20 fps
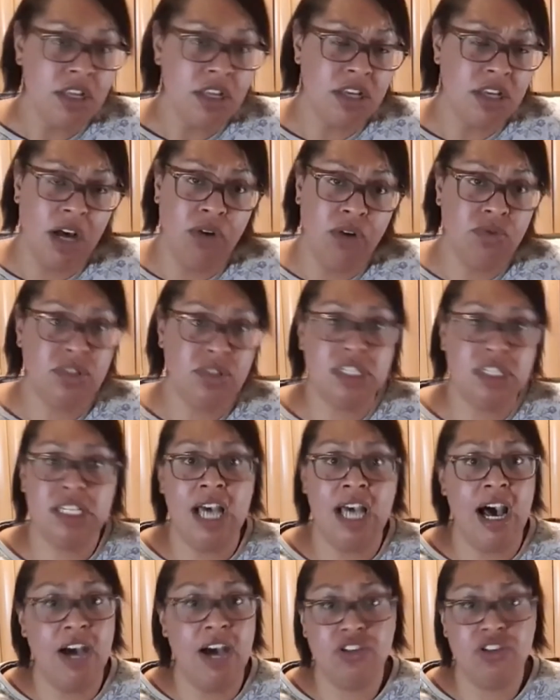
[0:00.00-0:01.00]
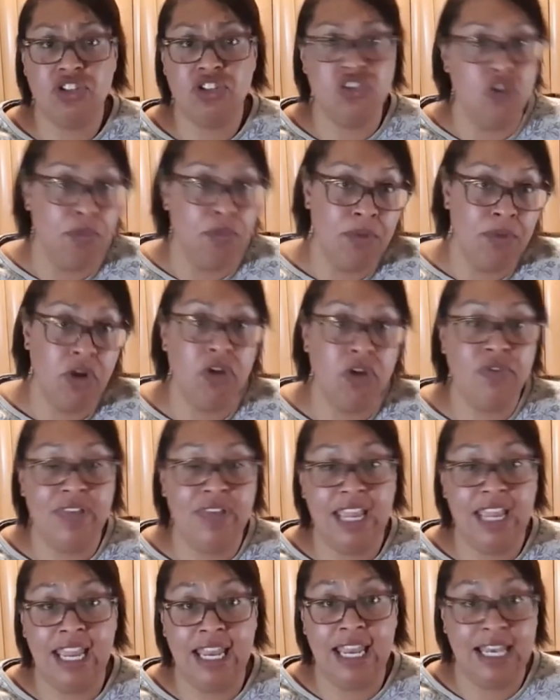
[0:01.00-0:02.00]
cold to touch, not
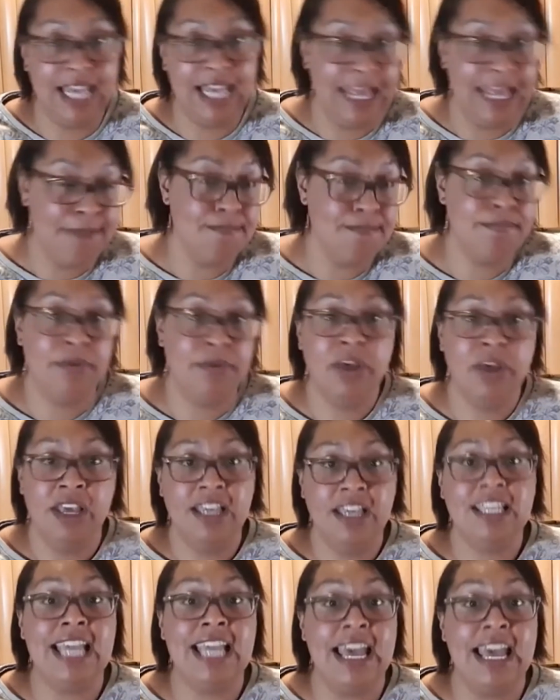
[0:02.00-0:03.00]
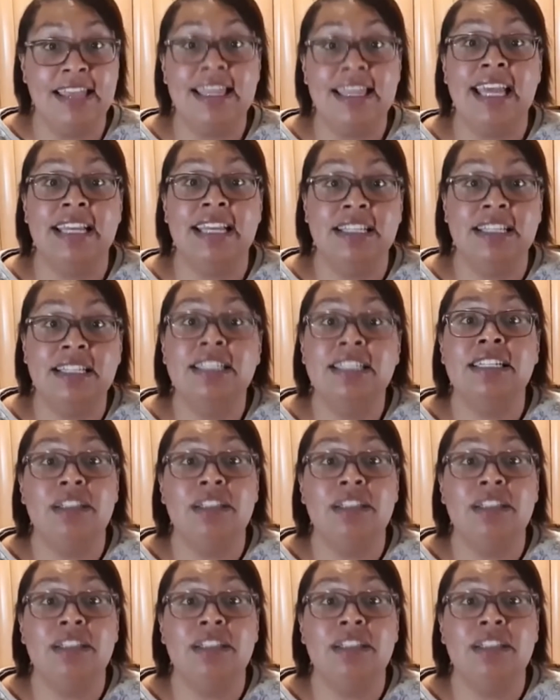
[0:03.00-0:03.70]
moving, limp, yeah, then